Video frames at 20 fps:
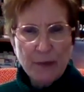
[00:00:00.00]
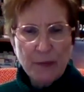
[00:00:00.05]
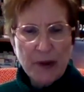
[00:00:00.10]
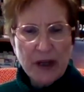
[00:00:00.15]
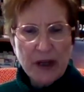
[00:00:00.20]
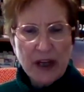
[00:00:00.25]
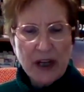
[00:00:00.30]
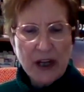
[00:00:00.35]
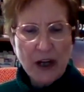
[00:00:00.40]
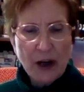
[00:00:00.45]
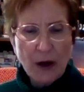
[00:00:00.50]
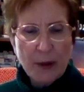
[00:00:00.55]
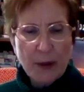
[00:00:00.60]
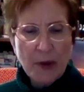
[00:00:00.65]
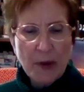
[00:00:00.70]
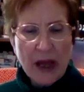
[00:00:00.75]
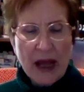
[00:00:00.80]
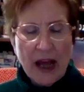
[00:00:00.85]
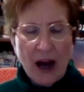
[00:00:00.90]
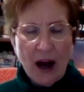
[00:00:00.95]
But
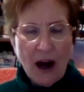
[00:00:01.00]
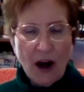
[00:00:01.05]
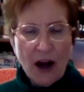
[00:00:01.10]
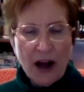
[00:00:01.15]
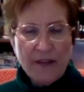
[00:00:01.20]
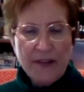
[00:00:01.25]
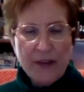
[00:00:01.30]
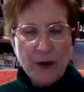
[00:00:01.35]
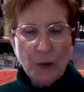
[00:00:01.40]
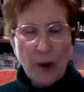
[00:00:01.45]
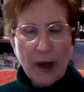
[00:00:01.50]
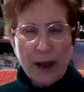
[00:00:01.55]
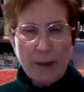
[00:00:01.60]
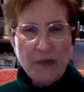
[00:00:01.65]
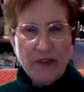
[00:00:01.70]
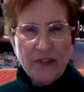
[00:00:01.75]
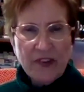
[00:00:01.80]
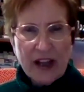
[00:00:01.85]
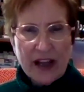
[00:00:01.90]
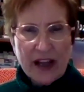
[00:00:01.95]
I'm on the
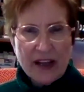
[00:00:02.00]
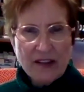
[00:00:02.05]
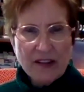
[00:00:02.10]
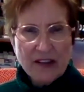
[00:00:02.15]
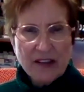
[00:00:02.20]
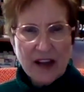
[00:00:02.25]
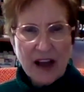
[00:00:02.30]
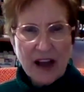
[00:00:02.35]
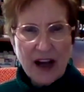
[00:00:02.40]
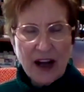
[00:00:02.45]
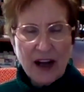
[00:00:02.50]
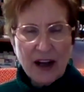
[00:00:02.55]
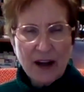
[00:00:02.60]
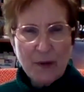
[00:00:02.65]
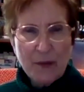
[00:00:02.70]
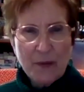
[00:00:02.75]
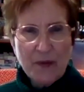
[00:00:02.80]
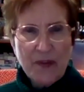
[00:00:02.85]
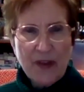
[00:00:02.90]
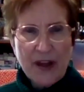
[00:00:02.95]
website.
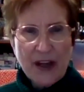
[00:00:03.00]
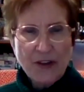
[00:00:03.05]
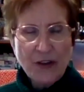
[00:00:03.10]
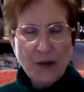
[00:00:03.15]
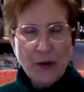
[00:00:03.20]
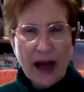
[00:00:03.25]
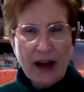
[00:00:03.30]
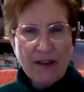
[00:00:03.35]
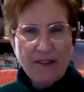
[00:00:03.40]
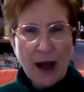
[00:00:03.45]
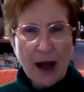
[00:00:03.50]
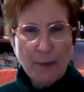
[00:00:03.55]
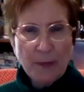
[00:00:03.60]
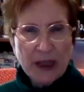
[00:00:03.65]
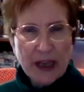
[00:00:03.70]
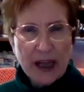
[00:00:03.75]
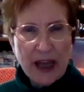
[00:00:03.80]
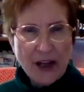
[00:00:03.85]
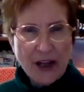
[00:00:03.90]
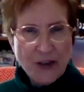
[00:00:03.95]
They do have
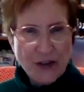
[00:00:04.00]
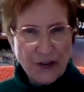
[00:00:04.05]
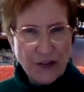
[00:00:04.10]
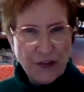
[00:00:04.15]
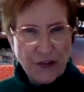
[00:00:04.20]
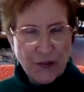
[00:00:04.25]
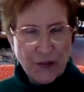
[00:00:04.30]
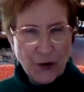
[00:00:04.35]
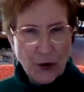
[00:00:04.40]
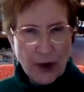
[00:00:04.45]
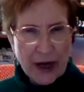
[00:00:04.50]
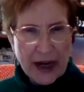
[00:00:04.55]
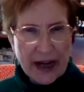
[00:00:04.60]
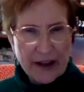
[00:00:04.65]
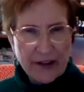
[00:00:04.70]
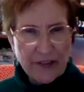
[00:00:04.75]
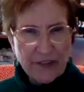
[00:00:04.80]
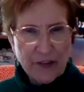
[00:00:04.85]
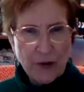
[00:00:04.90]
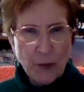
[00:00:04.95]
applications for
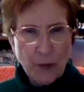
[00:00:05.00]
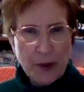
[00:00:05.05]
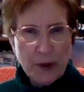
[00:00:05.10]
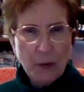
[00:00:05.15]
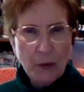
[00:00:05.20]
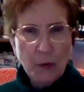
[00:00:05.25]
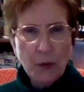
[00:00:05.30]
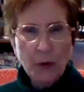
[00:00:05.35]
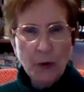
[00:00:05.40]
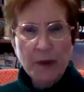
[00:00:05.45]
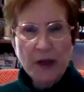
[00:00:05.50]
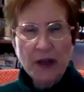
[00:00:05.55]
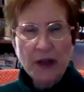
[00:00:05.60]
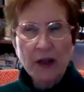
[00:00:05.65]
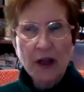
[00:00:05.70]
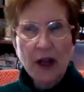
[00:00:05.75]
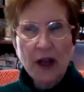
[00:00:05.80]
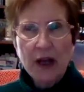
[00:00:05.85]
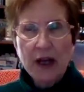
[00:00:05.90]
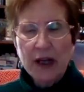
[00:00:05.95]
grants, so we'll be
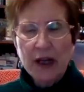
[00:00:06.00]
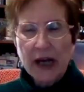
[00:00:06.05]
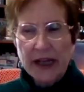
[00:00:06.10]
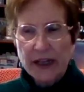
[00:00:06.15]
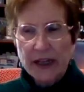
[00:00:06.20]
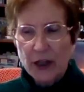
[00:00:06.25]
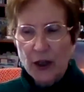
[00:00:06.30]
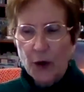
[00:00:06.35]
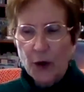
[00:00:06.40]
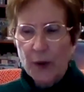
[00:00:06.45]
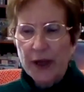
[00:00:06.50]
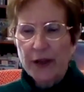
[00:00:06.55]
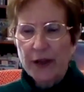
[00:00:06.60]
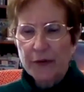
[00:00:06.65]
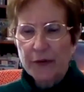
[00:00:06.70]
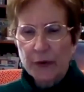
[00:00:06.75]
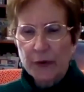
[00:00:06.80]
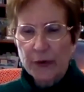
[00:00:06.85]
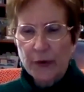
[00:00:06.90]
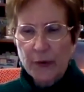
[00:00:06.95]
kind of going
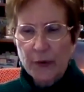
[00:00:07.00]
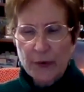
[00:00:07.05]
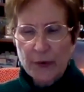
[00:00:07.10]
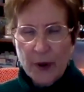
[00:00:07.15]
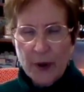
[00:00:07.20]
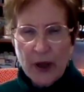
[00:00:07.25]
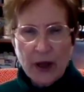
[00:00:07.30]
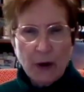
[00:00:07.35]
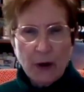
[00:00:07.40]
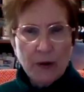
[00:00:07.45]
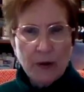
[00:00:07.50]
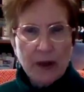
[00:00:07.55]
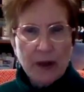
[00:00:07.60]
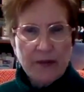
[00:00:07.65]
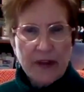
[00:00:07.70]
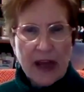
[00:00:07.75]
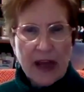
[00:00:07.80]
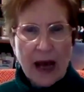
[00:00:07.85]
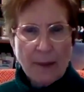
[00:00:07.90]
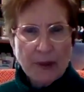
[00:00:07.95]
through
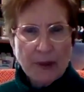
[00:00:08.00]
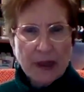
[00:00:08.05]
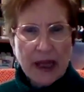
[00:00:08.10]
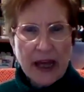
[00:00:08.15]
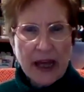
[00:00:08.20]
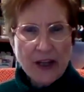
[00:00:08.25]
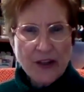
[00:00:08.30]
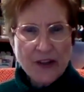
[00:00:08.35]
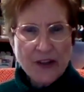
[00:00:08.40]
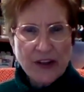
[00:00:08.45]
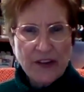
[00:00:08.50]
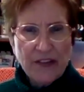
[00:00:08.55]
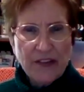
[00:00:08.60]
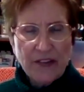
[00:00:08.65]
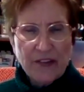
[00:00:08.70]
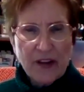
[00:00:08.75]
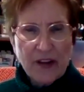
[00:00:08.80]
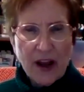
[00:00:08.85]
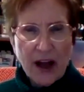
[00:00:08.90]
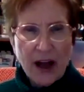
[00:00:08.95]
the
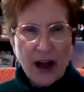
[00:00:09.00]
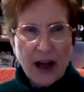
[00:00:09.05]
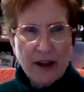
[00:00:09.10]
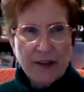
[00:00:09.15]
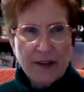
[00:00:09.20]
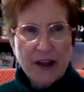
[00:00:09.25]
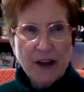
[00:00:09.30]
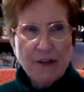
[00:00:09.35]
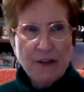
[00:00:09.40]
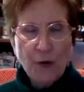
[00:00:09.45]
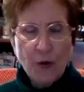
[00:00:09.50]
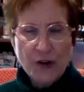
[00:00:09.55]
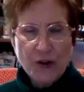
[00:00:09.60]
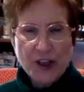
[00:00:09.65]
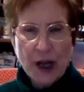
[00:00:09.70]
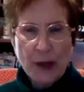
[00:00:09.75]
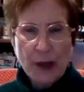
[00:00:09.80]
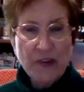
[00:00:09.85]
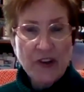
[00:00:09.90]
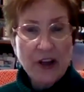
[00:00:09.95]
applications. I think 4
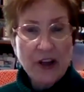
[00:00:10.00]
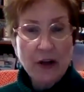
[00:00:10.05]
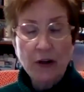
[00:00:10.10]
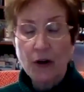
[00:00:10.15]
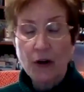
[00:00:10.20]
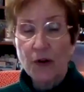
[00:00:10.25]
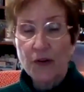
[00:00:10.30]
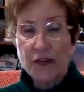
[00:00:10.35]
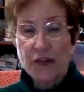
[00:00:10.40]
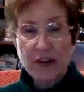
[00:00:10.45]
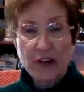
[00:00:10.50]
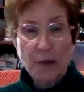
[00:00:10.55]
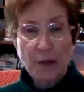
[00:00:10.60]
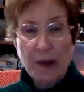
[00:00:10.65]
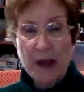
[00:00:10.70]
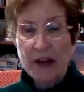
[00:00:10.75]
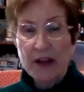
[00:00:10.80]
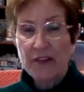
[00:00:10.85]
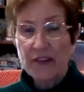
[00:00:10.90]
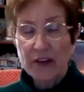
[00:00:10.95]
times a year. Of course, it
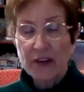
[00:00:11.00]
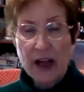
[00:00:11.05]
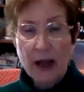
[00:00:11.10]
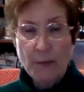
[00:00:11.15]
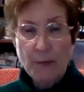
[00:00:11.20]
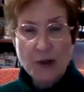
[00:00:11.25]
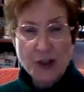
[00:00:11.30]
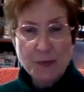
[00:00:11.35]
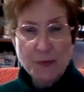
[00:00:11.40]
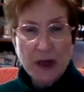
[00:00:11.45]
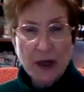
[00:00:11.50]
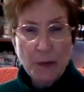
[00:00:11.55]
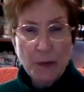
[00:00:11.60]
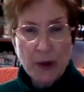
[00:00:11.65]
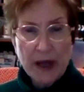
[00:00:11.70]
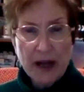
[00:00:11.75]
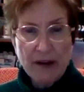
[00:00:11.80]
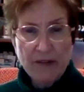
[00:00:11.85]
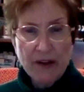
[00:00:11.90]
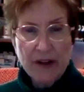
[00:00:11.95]
depends on how much money
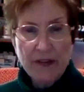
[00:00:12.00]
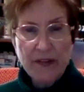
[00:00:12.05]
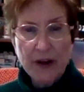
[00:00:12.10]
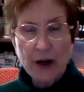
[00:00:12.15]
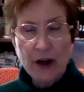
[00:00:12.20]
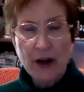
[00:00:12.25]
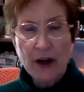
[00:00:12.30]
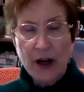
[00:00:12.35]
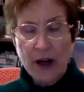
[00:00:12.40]
we have in there.